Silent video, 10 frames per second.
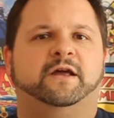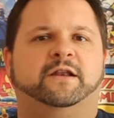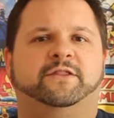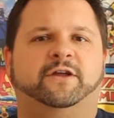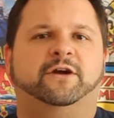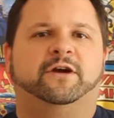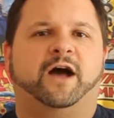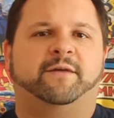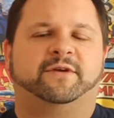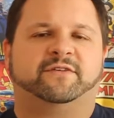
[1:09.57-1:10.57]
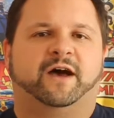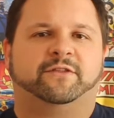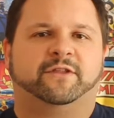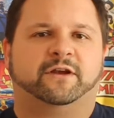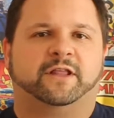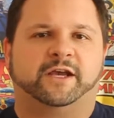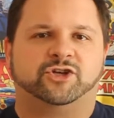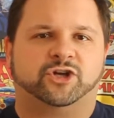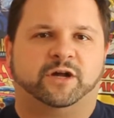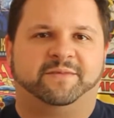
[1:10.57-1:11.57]
Now, there are comics out there like
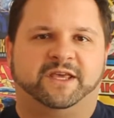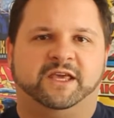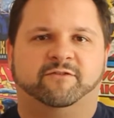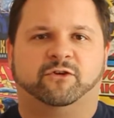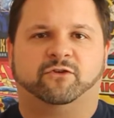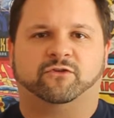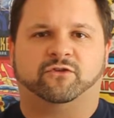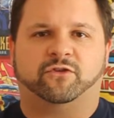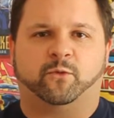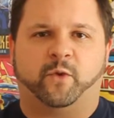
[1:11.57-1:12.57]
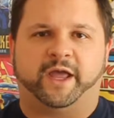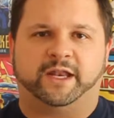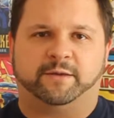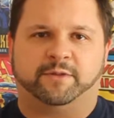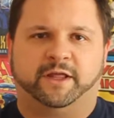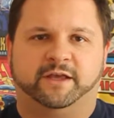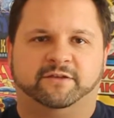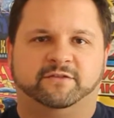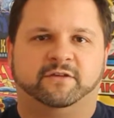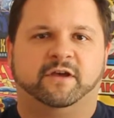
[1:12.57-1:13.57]
Sean McKeever's The Waiting
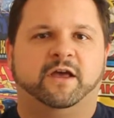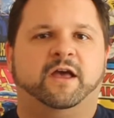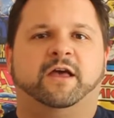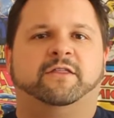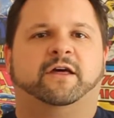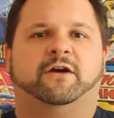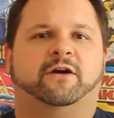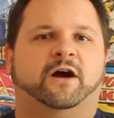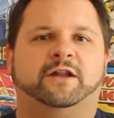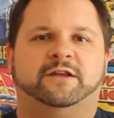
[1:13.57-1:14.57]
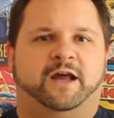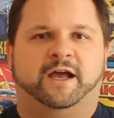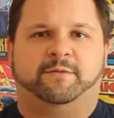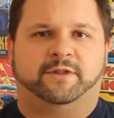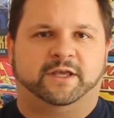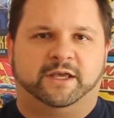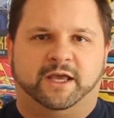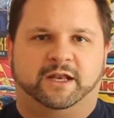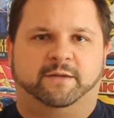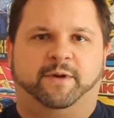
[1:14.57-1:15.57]
Place that are undeniably
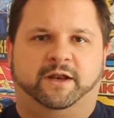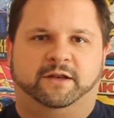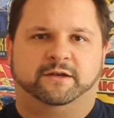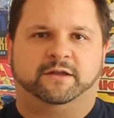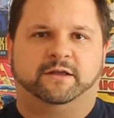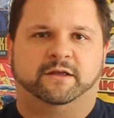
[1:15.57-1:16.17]
independent.